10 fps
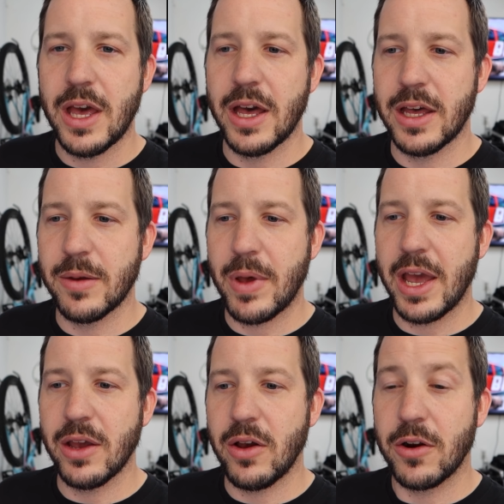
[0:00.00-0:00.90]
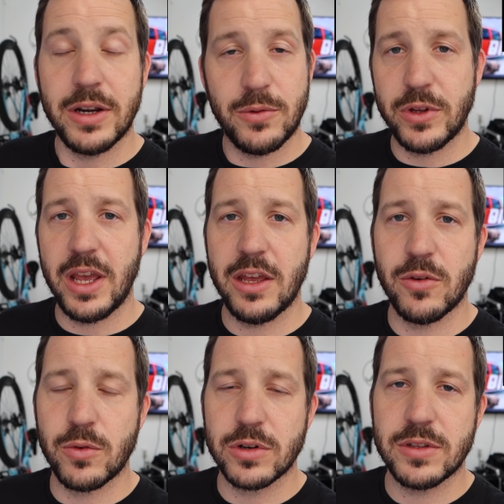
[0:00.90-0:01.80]
I already went ahead
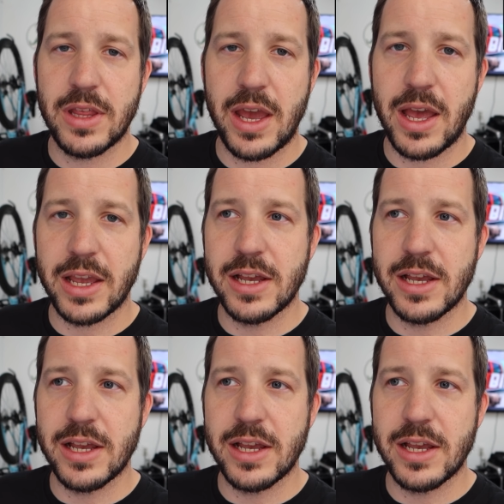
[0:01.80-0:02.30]
and ordered that.